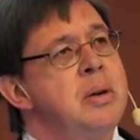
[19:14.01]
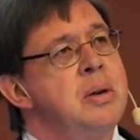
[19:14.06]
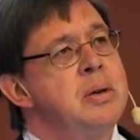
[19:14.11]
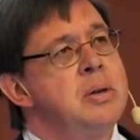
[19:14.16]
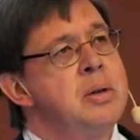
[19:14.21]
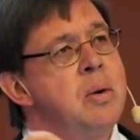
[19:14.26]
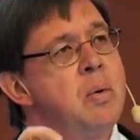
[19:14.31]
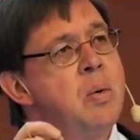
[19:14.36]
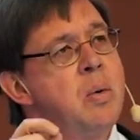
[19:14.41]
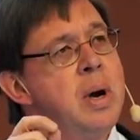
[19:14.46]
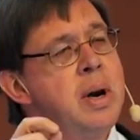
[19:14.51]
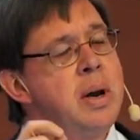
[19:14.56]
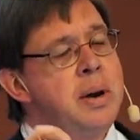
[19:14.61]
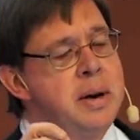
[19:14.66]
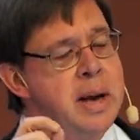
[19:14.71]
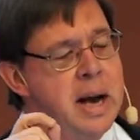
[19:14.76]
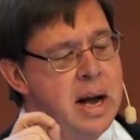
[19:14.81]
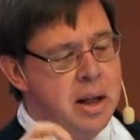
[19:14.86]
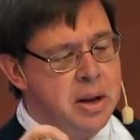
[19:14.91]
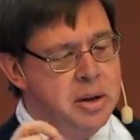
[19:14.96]
So what
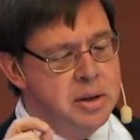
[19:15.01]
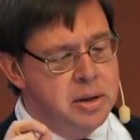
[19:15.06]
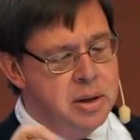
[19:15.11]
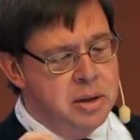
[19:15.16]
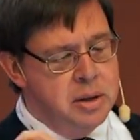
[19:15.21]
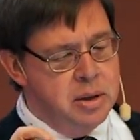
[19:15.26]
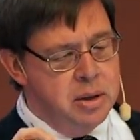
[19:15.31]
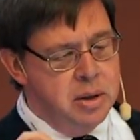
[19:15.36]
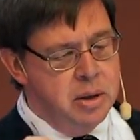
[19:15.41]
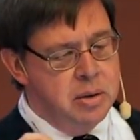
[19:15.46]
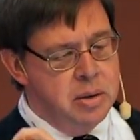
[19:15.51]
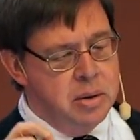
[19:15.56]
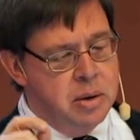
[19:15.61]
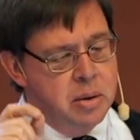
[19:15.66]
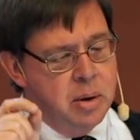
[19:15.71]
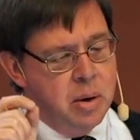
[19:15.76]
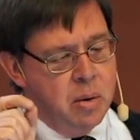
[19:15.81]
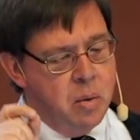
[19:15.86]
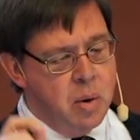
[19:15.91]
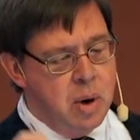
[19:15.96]
analysis do you
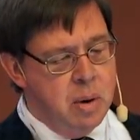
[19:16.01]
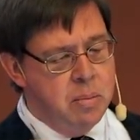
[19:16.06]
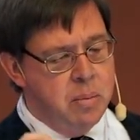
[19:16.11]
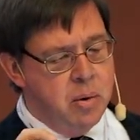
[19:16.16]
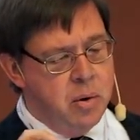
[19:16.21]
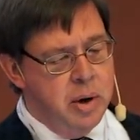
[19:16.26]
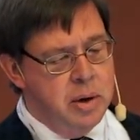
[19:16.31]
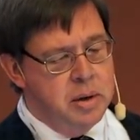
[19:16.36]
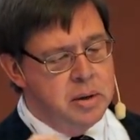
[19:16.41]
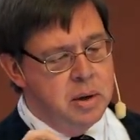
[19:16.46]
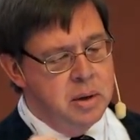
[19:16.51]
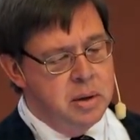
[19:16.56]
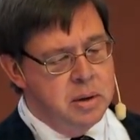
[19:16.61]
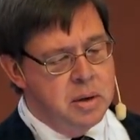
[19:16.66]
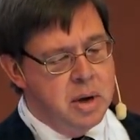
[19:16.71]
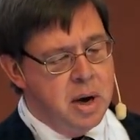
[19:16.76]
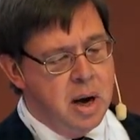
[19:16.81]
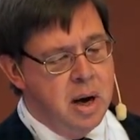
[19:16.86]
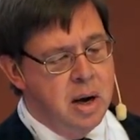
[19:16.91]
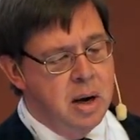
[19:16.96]
do at what points in
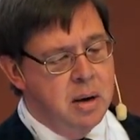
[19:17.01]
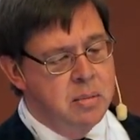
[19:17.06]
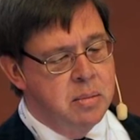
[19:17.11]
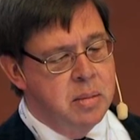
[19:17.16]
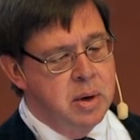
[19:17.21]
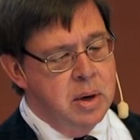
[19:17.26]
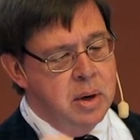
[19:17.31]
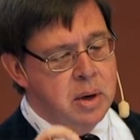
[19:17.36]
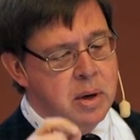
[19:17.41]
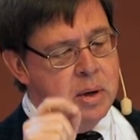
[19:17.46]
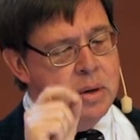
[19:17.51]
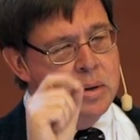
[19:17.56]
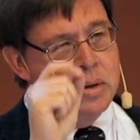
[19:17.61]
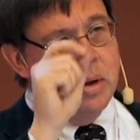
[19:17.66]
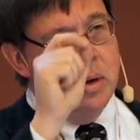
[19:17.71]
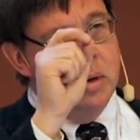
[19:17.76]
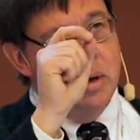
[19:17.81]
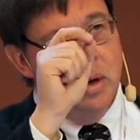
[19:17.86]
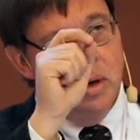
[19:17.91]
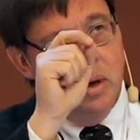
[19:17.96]
time
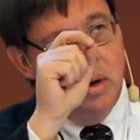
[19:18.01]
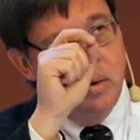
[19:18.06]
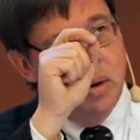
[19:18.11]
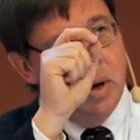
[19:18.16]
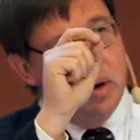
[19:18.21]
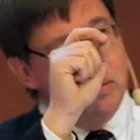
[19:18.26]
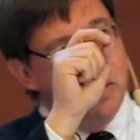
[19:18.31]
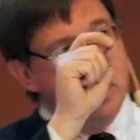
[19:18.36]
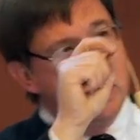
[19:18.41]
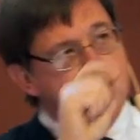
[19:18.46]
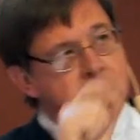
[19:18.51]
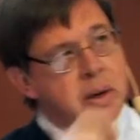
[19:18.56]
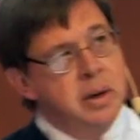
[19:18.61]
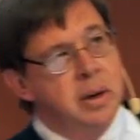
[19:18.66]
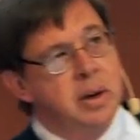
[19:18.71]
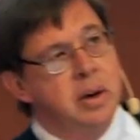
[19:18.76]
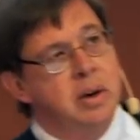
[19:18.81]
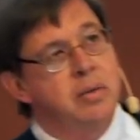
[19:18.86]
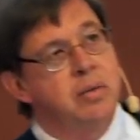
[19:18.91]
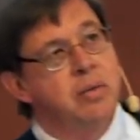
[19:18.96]
so that you have a
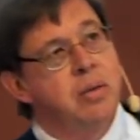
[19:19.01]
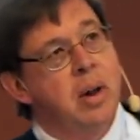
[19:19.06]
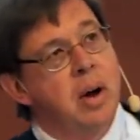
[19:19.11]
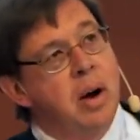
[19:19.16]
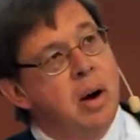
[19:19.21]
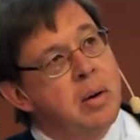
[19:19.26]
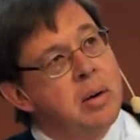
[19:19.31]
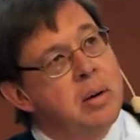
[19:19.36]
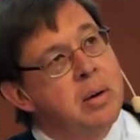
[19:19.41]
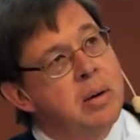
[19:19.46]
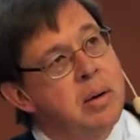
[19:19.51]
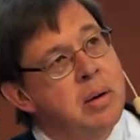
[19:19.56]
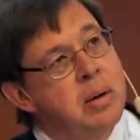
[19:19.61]
linear flow?